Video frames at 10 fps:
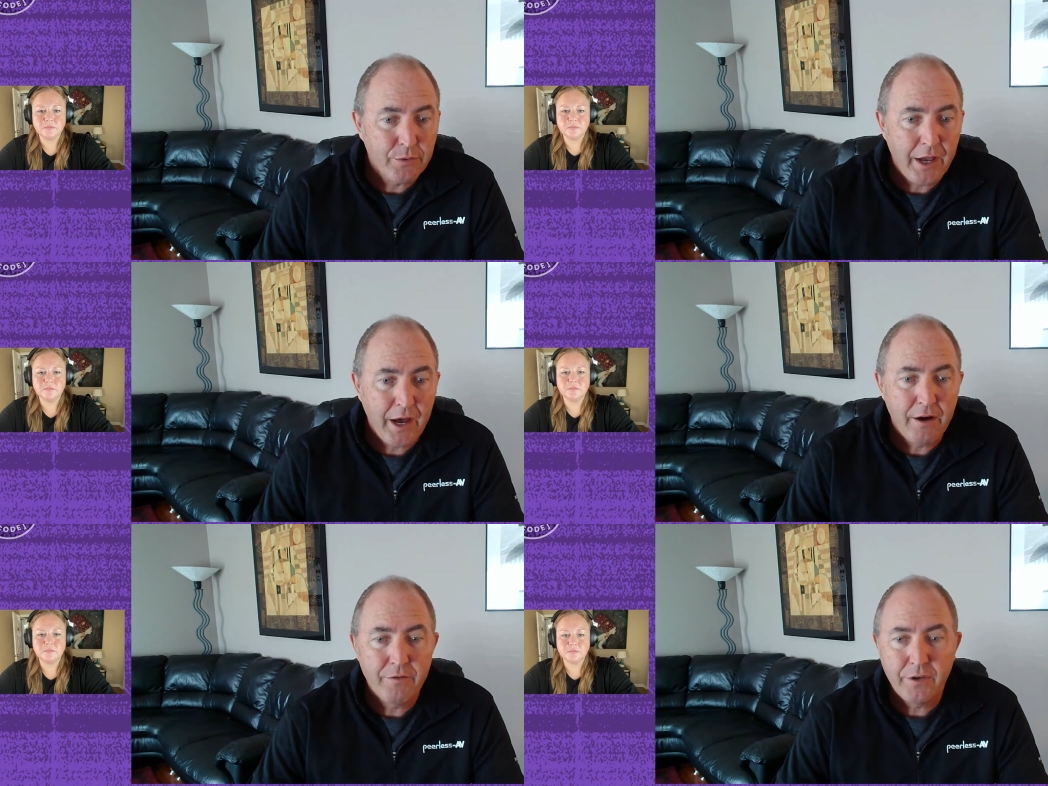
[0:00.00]
Speaker 1: that we
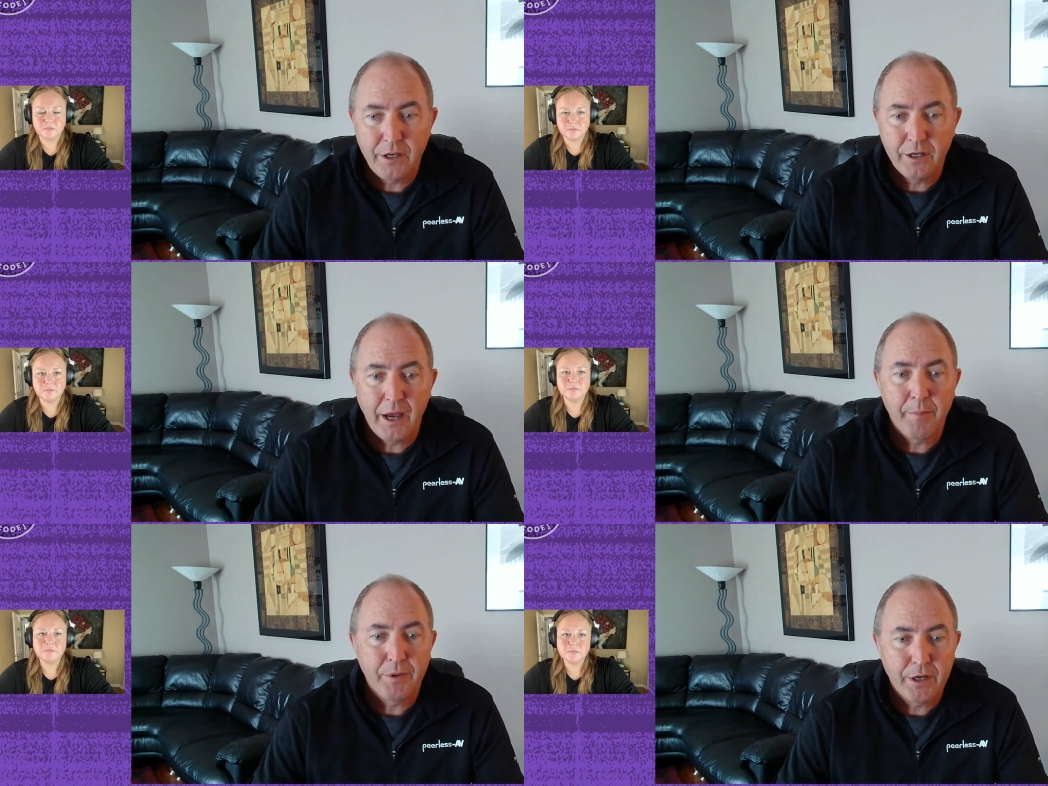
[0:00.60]
have
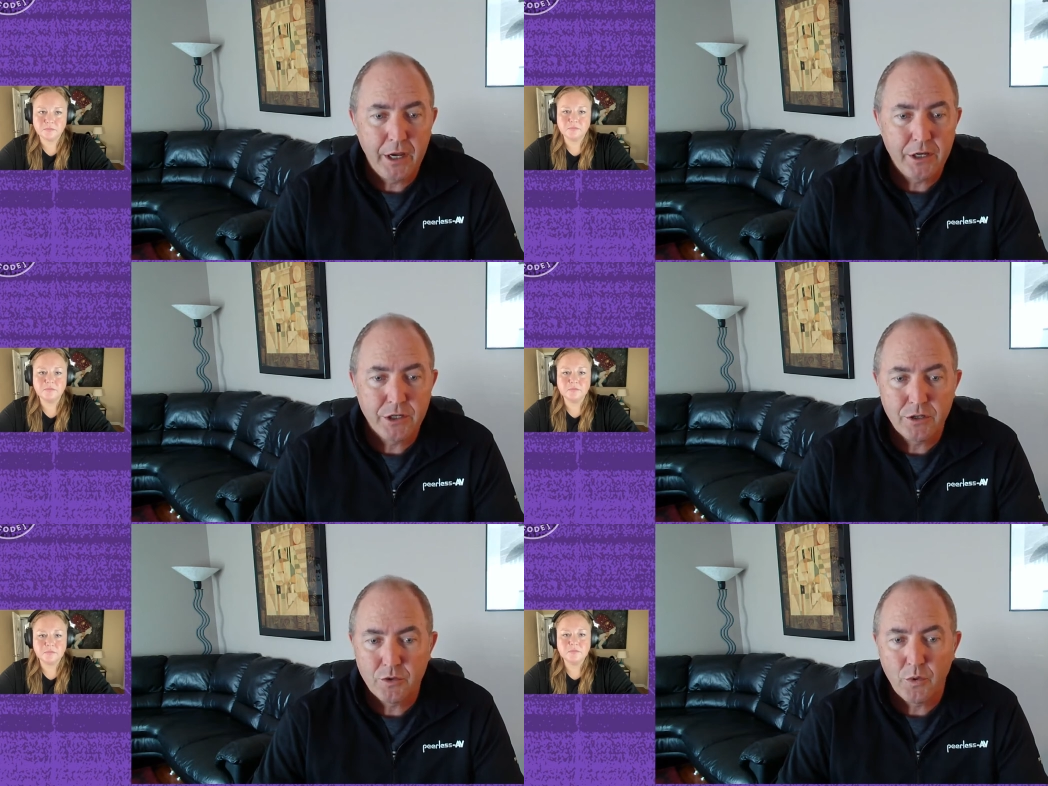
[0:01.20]
in
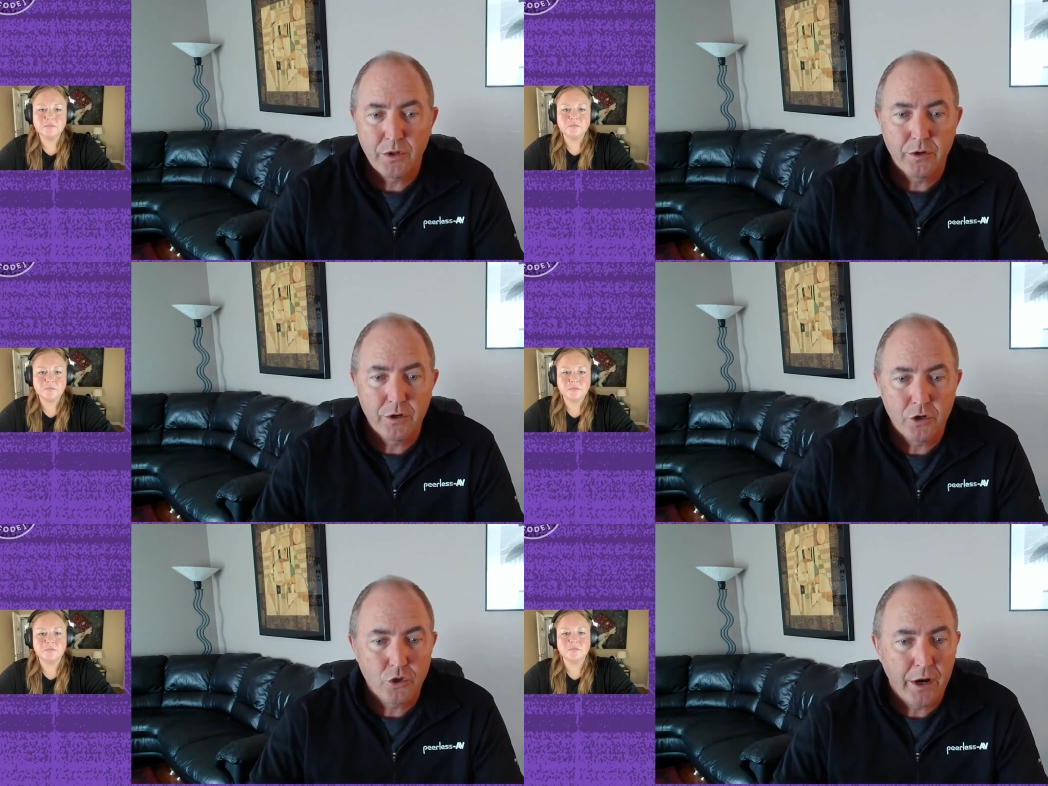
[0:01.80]
applications, whether
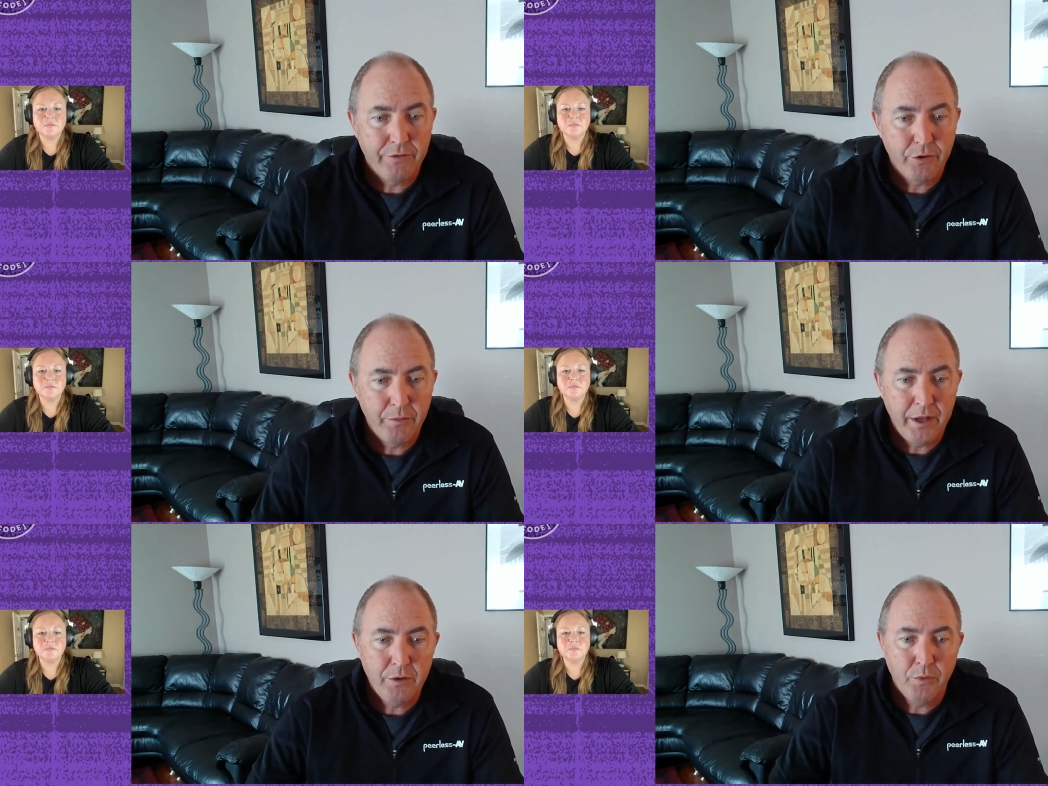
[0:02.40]
they're drive through
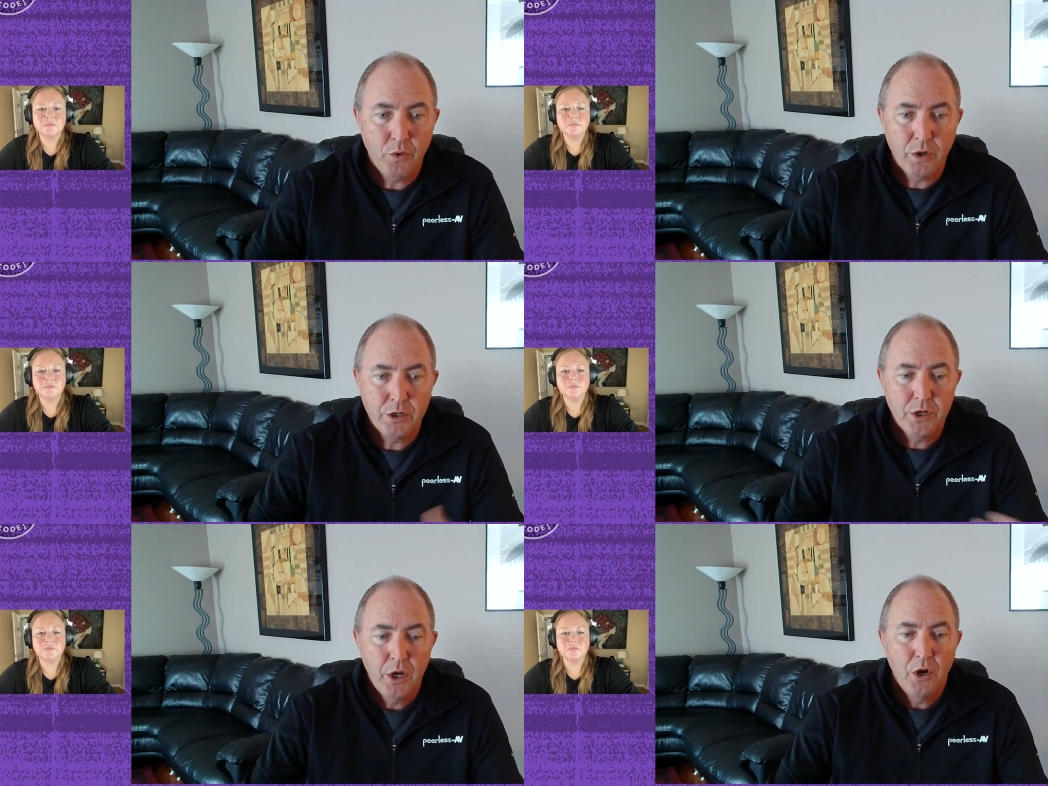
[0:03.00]
menu
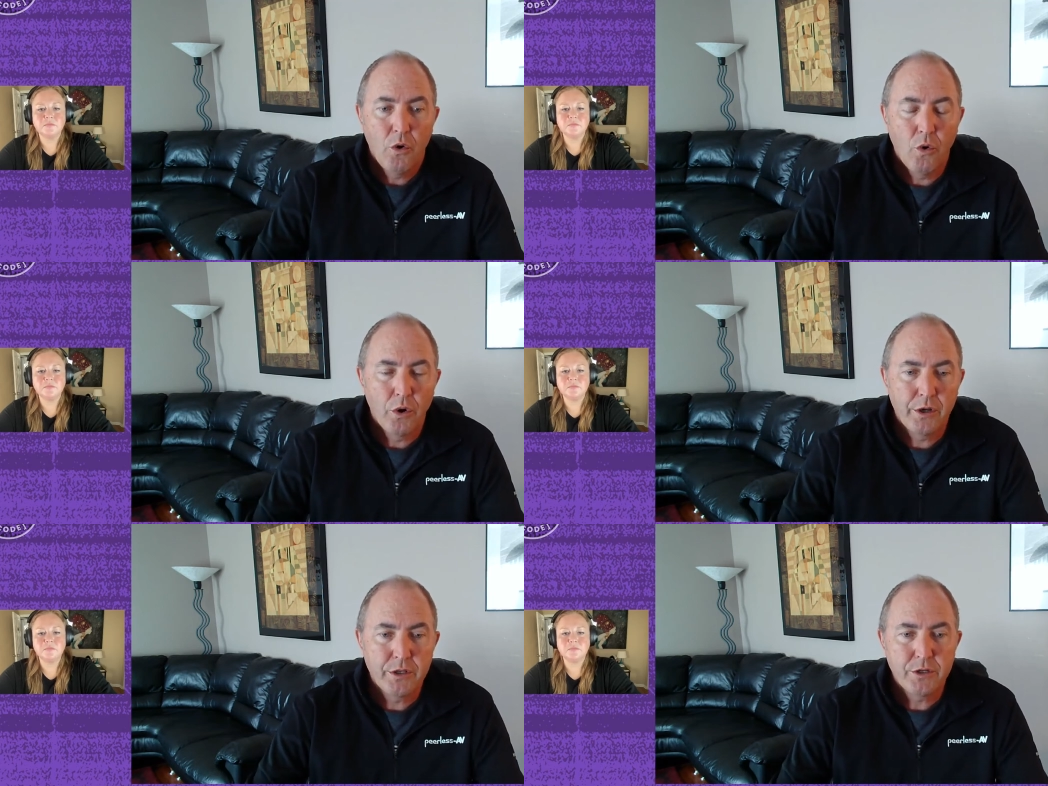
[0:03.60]
boards
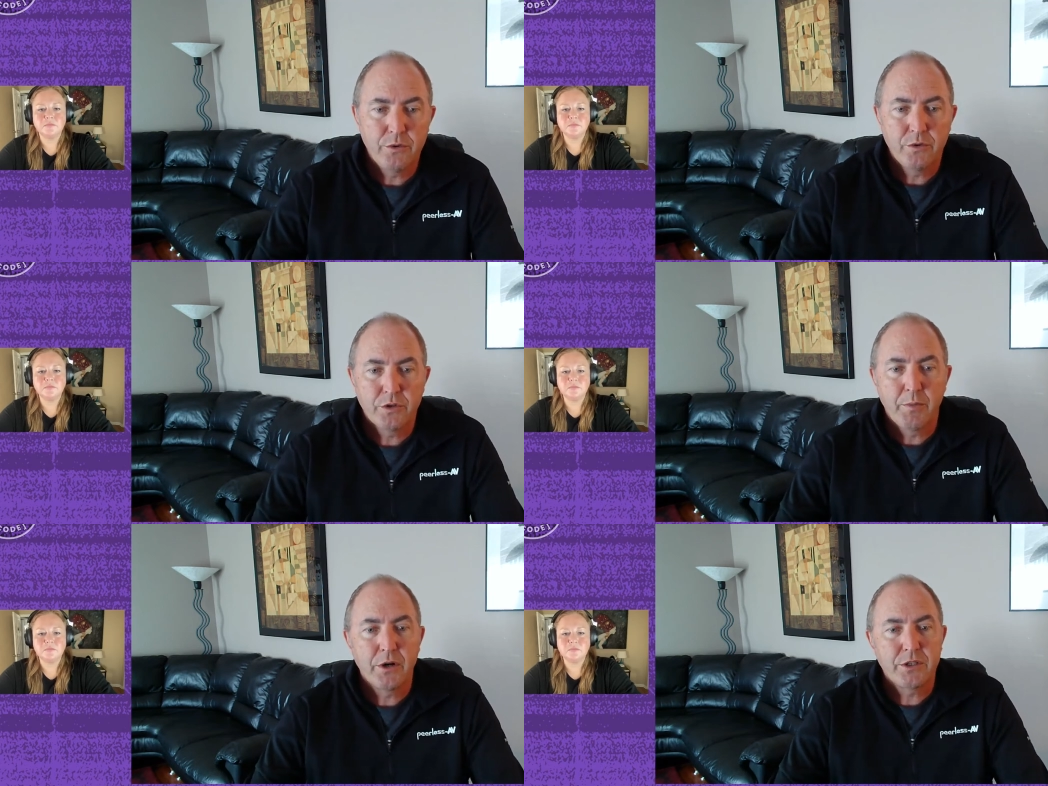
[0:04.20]
or into
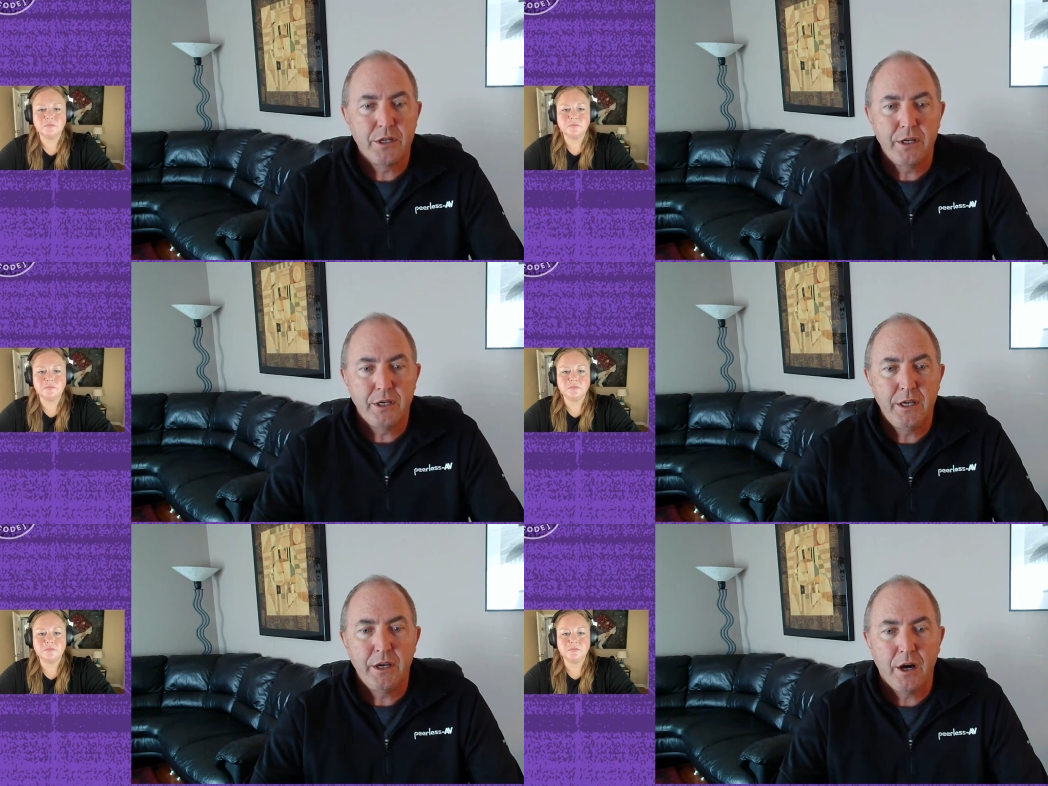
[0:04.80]
smart city
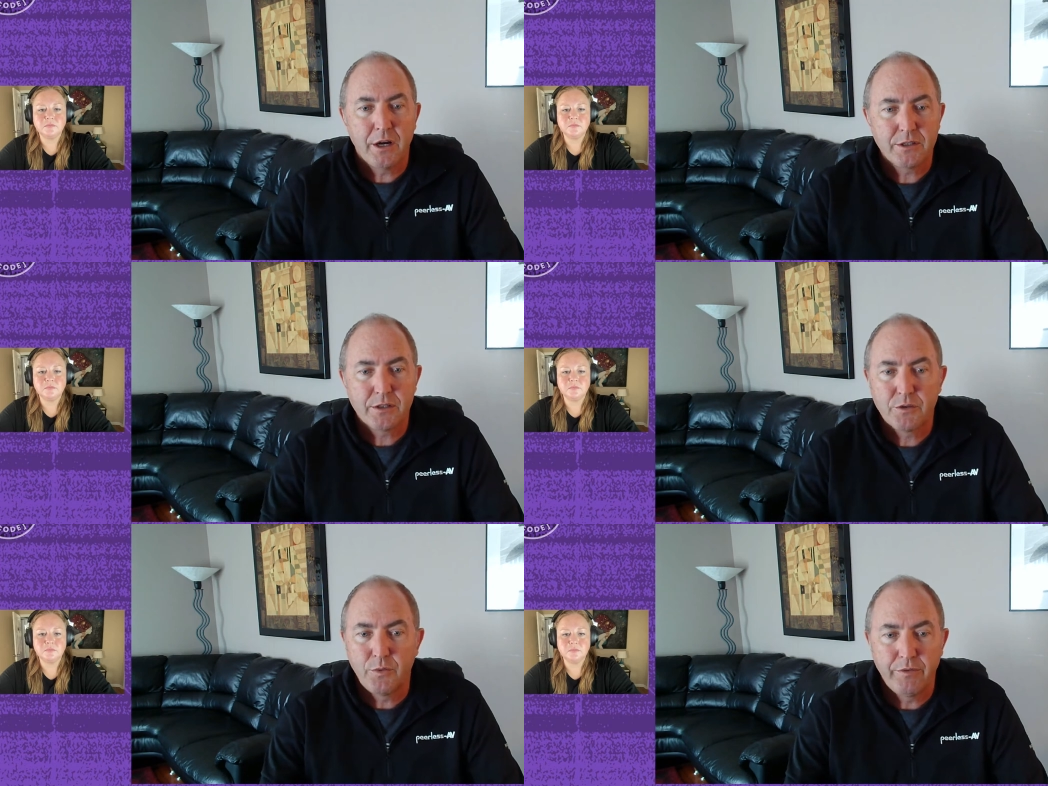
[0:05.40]
kiosks.